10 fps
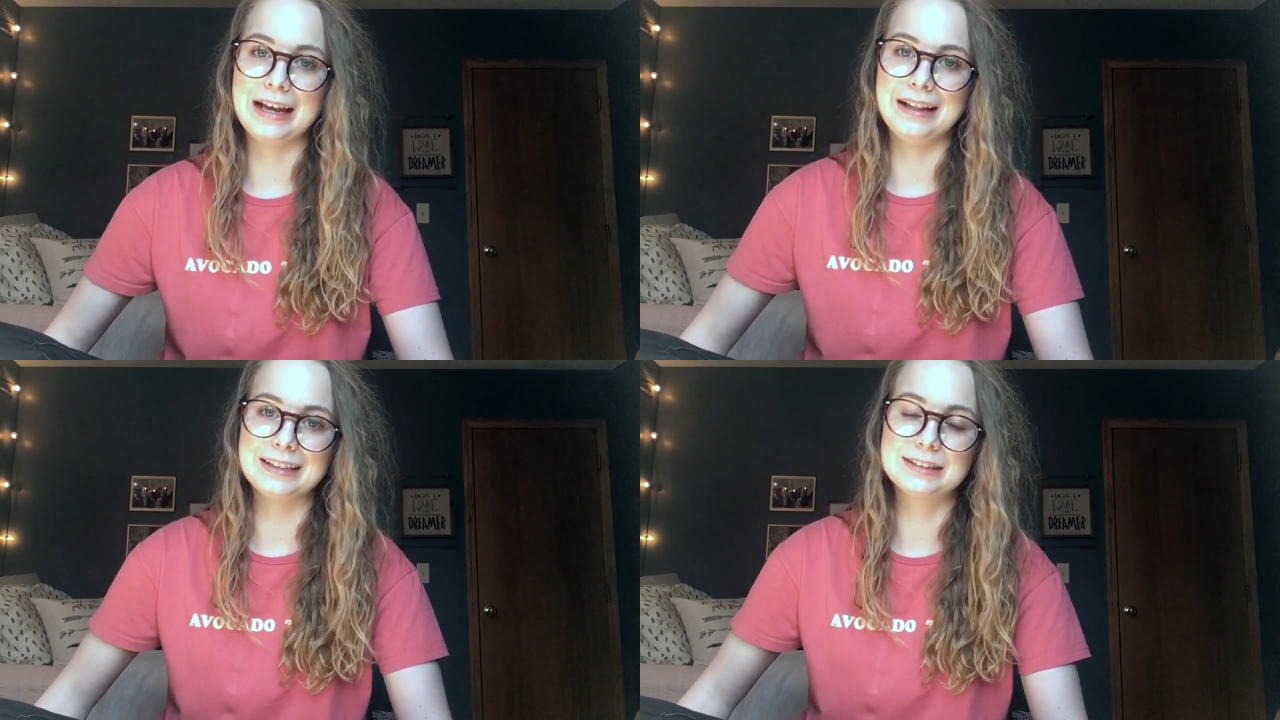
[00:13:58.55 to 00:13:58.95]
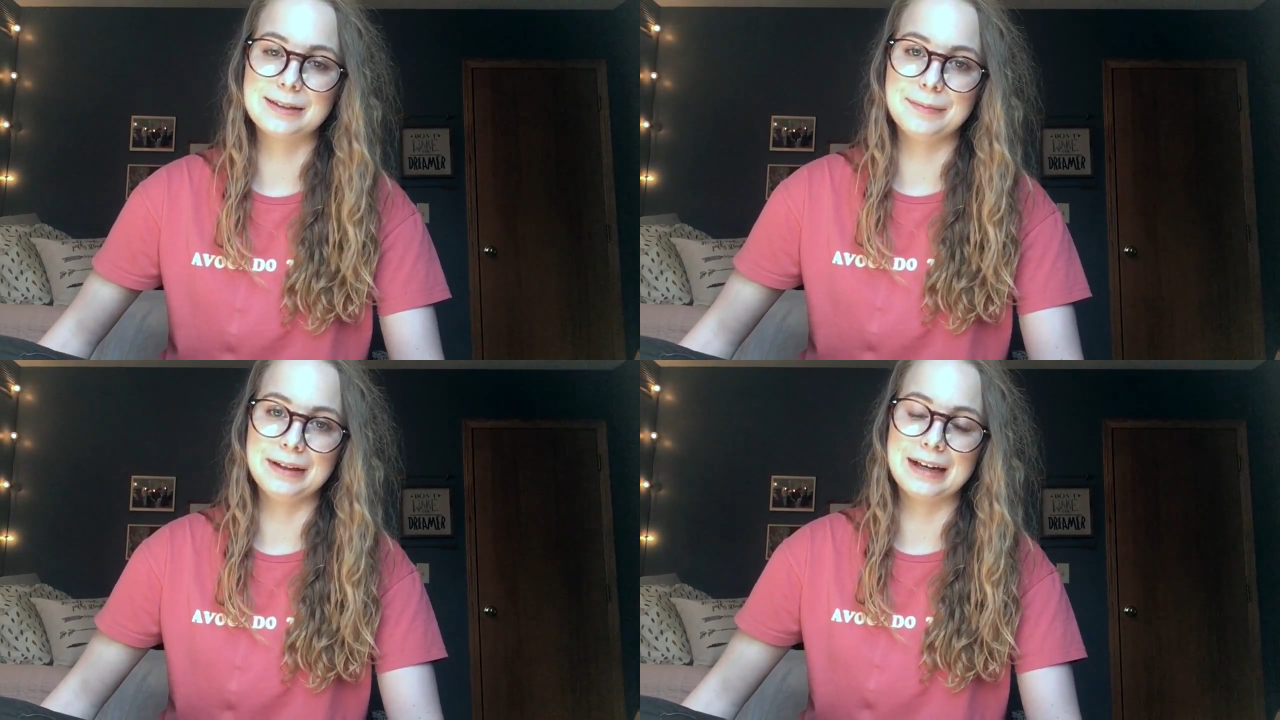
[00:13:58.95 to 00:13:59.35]
and
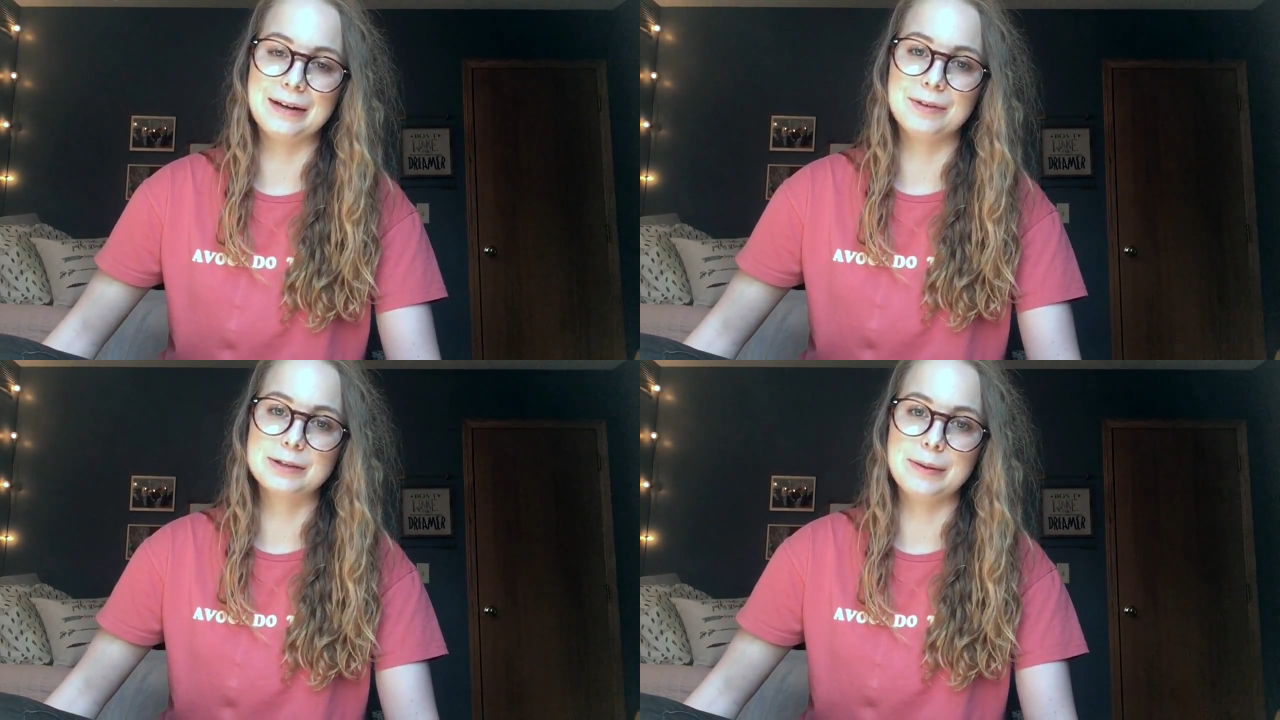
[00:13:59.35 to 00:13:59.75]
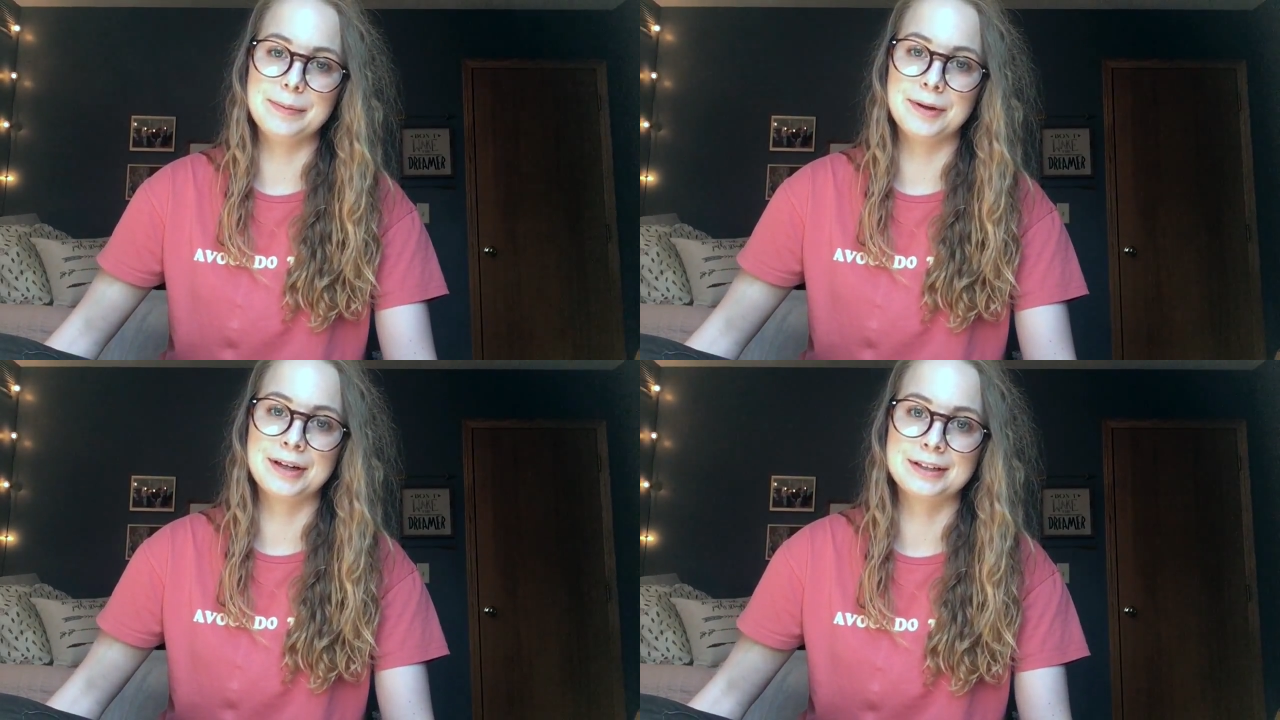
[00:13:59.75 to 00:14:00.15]
that's something that I wish
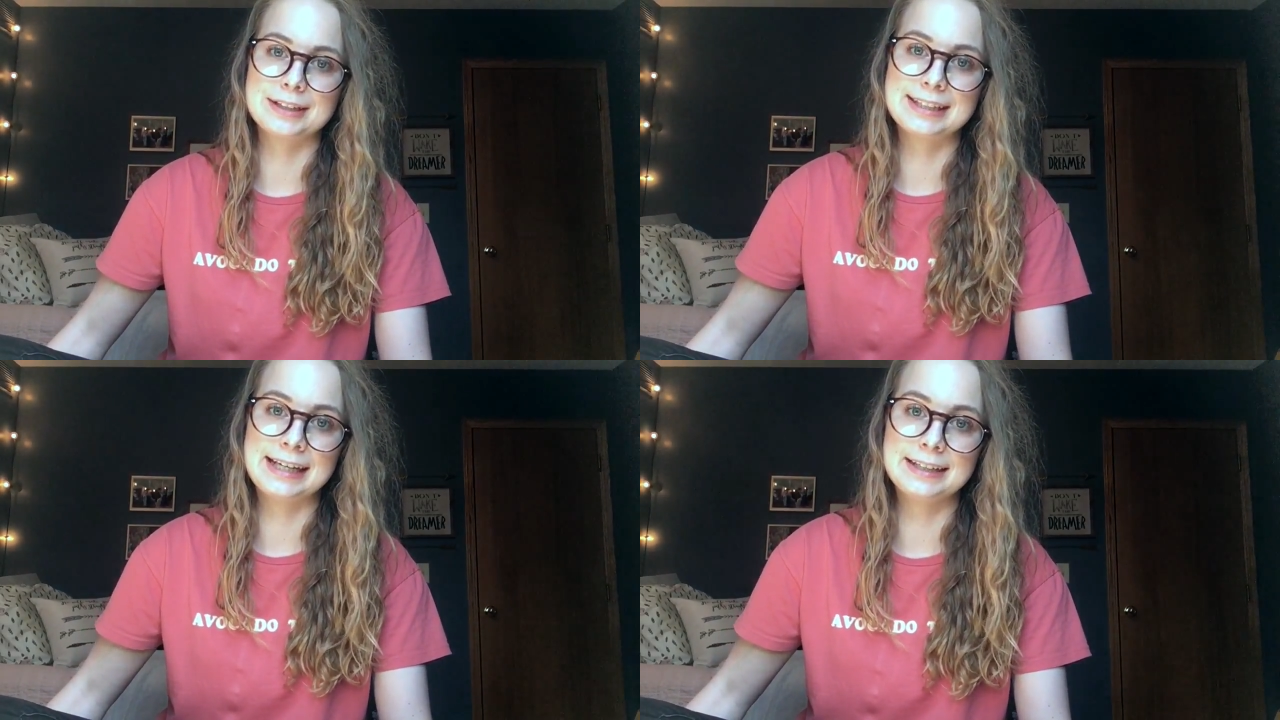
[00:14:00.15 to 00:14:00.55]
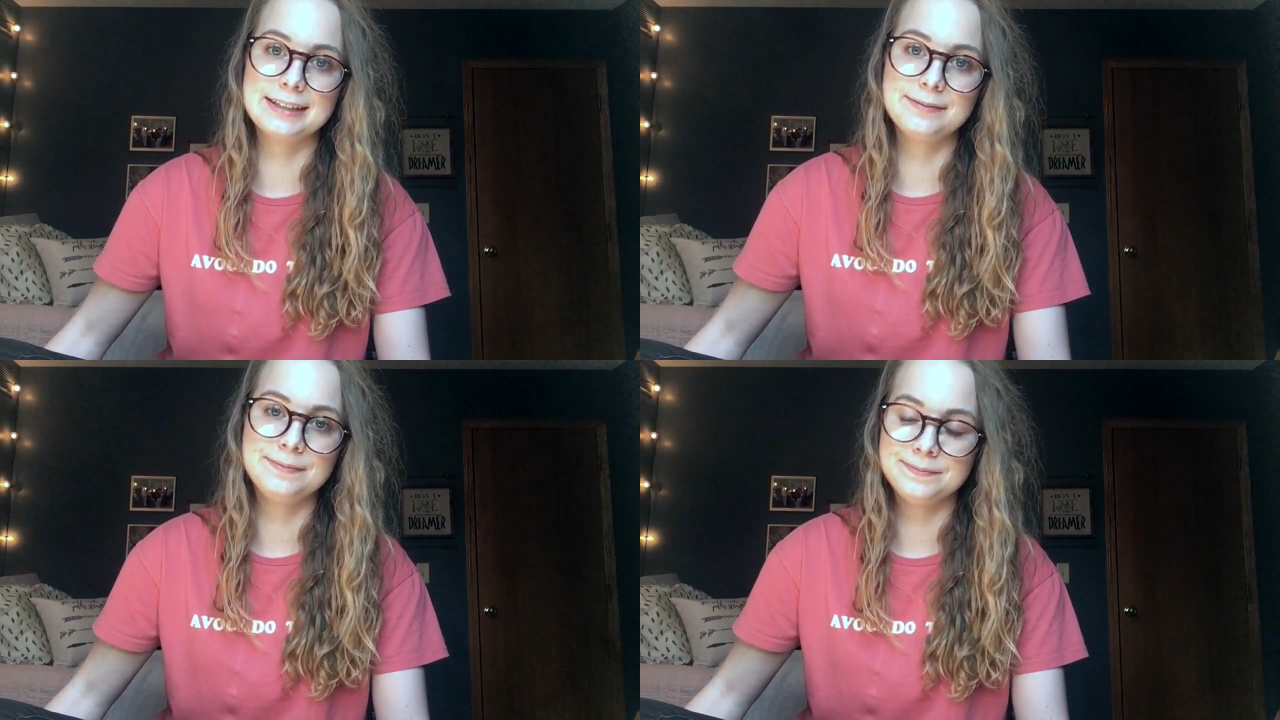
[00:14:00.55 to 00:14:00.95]
people would
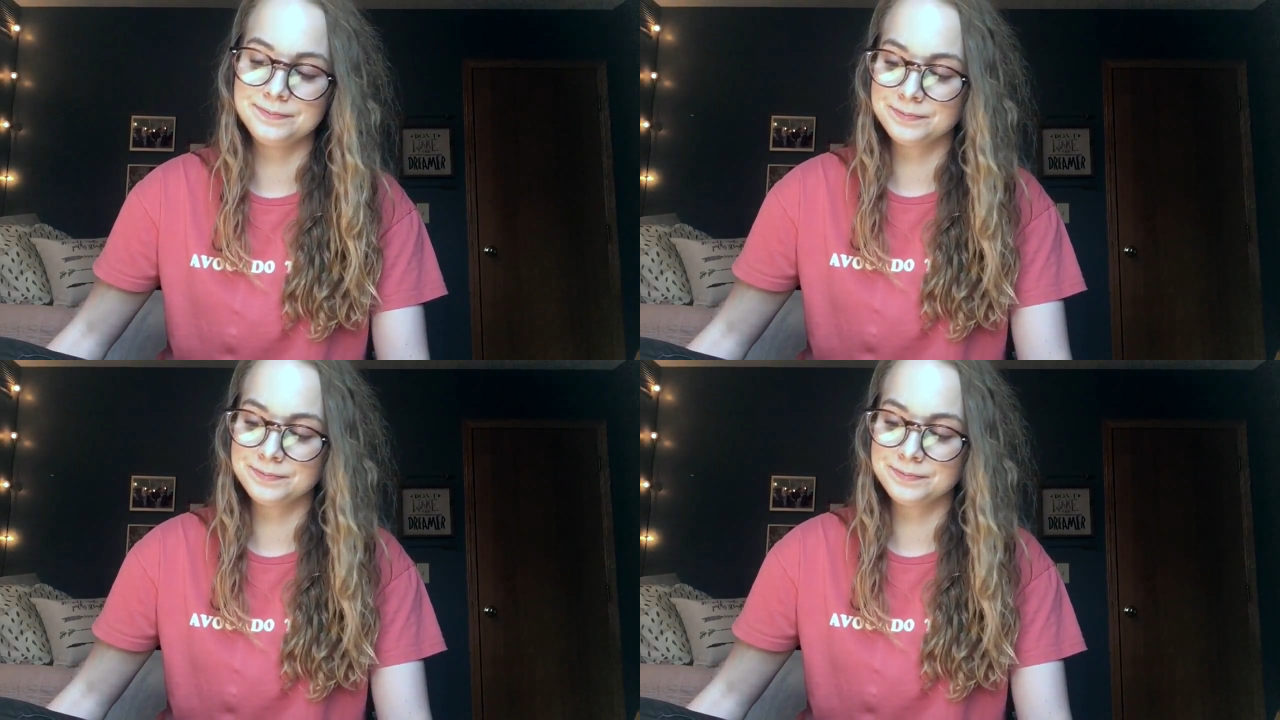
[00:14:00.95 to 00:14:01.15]
understand.